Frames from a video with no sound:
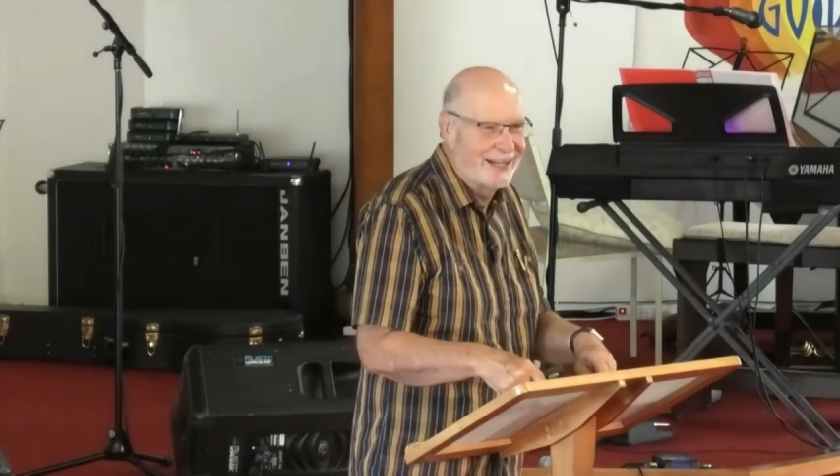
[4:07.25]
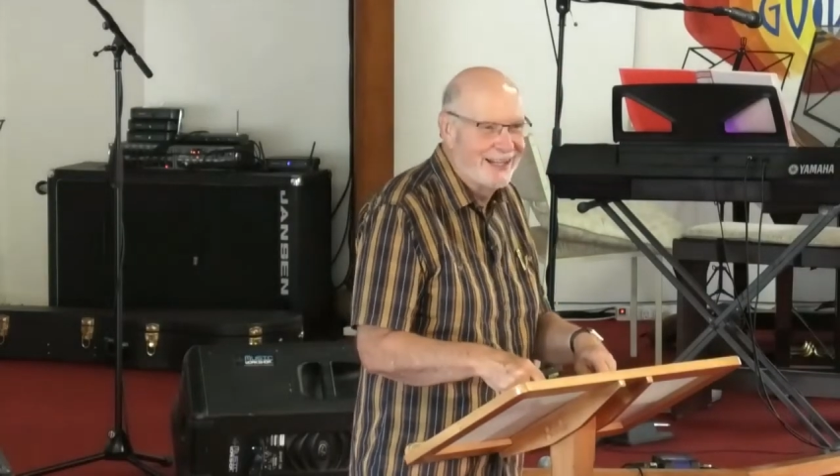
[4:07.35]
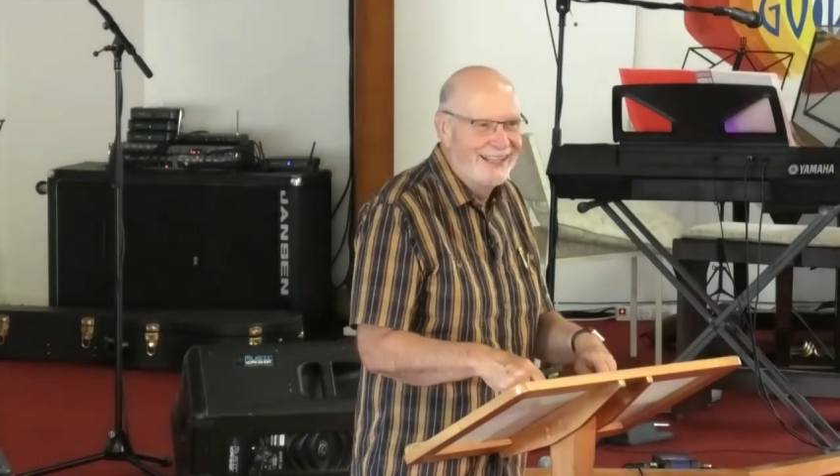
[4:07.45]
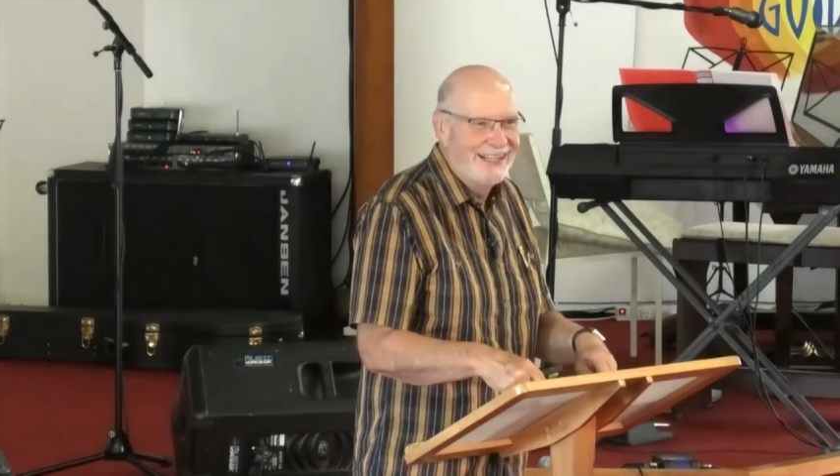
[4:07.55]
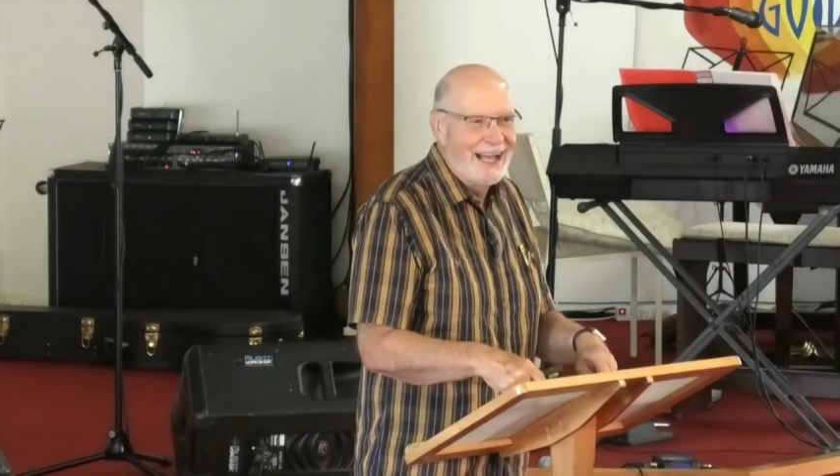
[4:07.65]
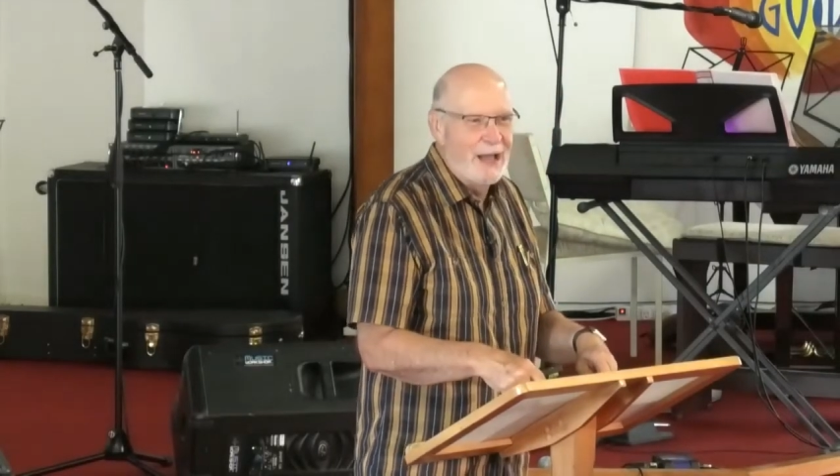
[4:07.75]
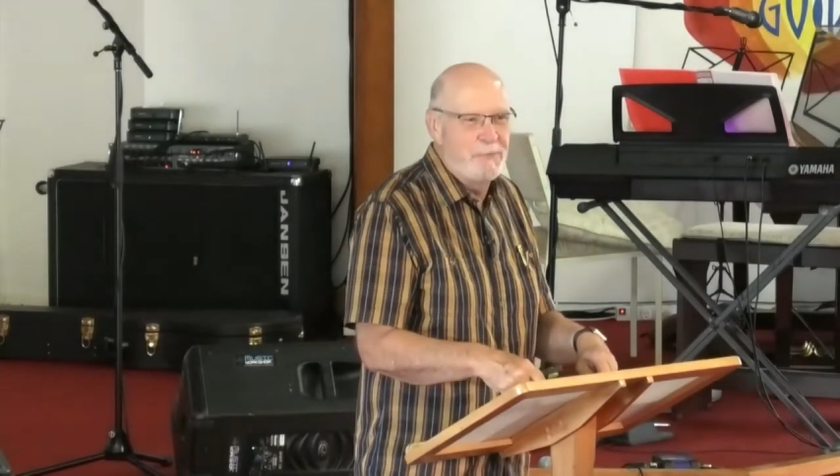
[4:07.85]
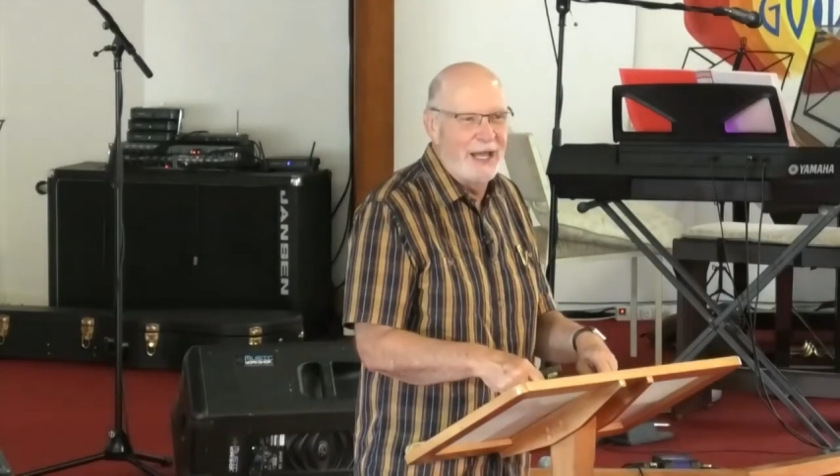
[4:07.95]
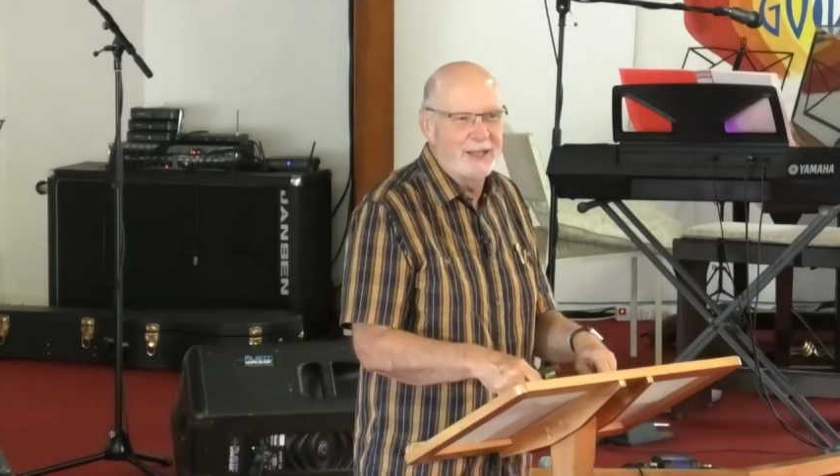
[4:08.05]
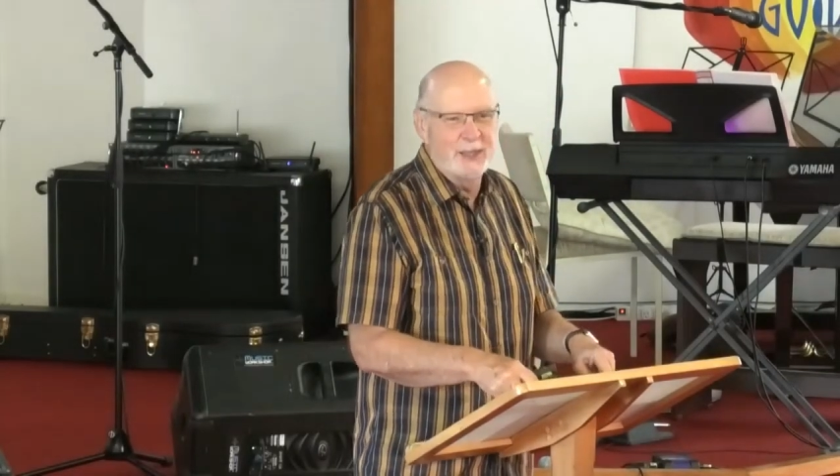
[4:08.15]
about
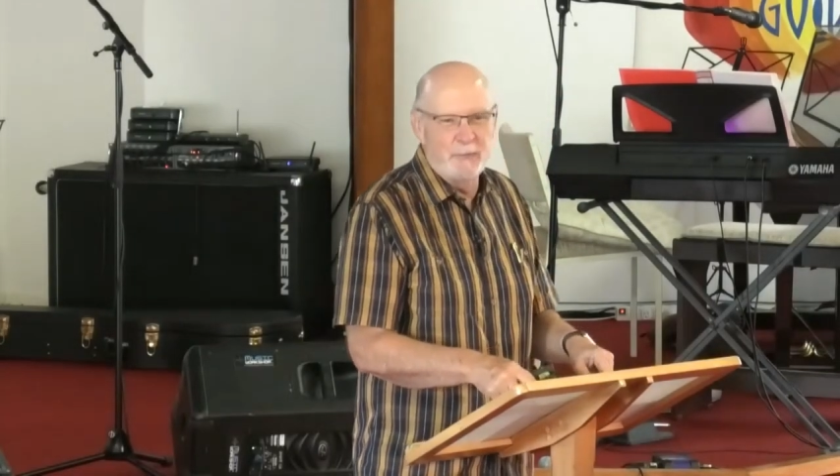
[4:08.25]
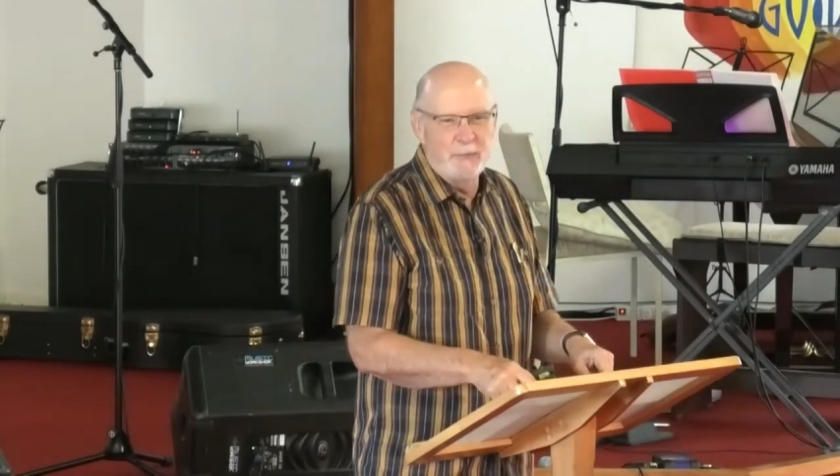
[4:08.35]
the person.